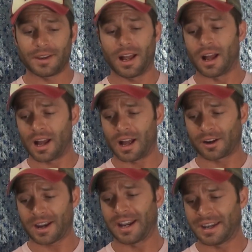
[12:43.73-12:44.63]

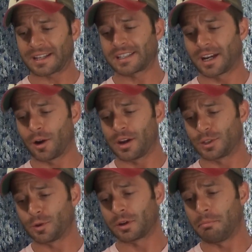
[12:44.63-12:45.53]
Okay, next category
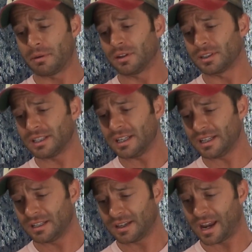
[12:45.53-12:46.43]
is
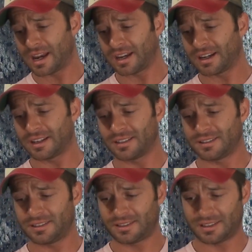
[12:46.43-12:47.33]
drinkability, and